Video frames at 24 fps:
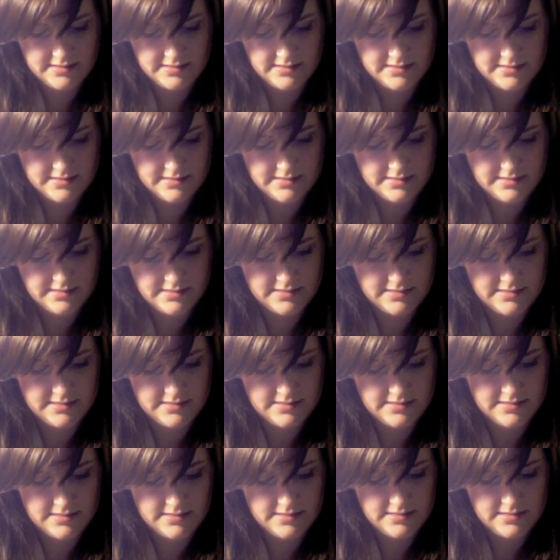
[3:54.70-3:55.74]

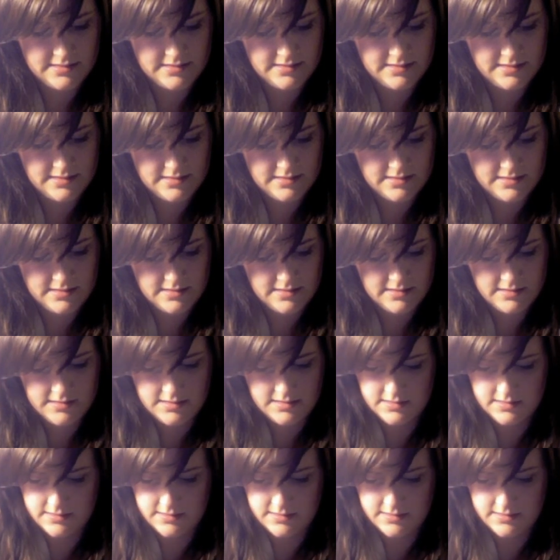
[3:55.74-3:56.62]
Nobody speaks.